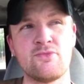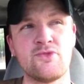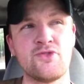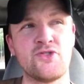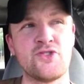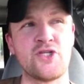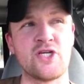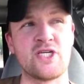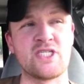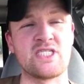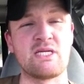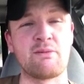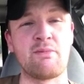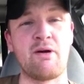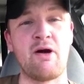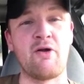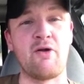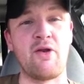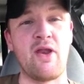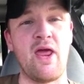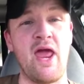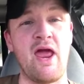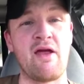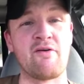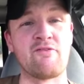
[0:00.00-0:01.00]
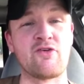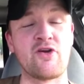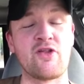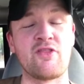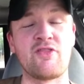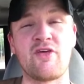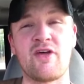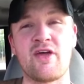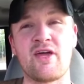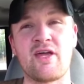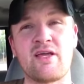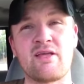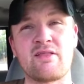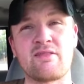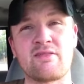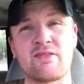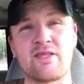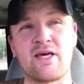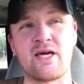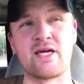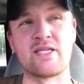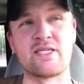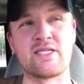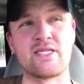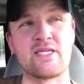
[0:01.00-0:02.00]
just about everything
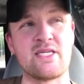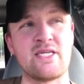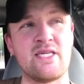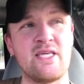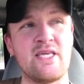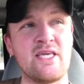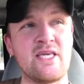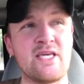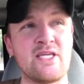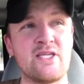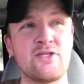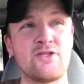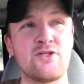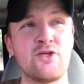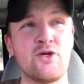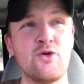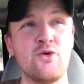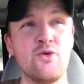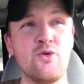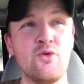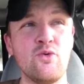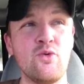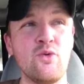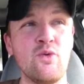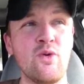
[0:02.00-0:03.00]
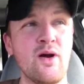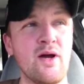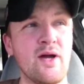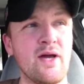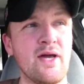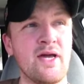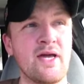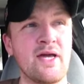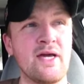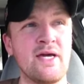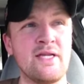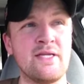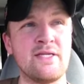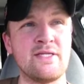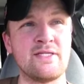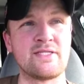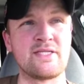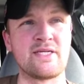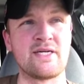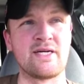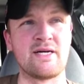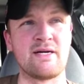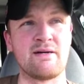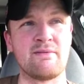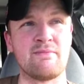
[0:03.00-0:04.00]
that he can do.
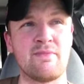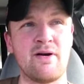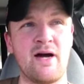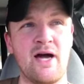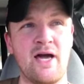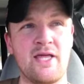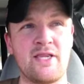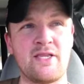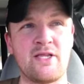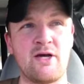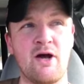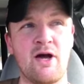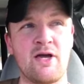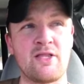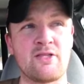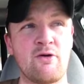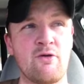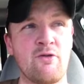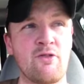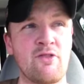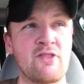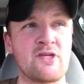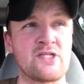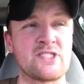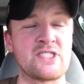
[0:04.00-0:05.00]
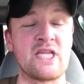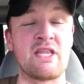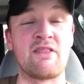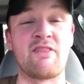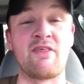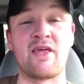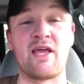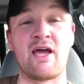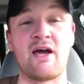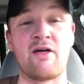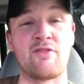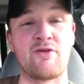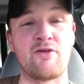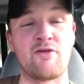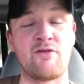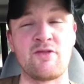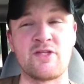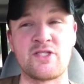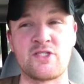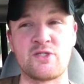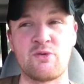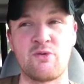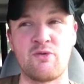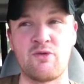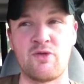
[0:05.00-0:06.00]
And um, I, I don't think there's anything out there
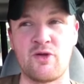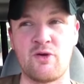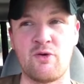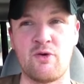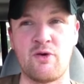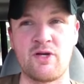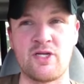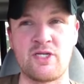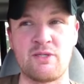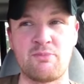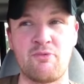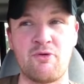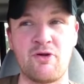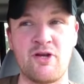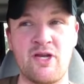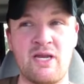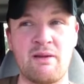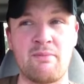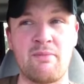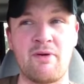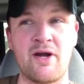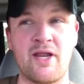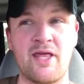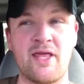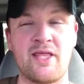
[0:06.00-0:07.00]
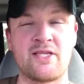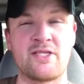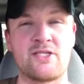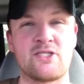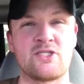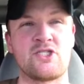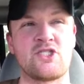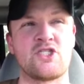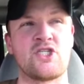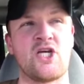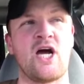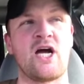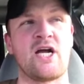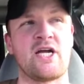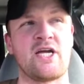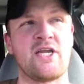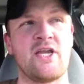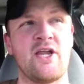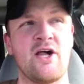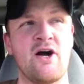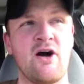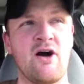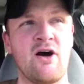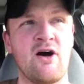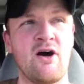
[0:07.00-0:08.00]
that's really going to put anybody into shock
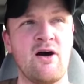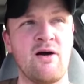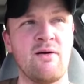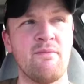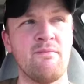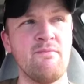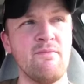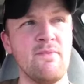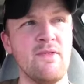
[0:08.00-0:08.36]
and awe.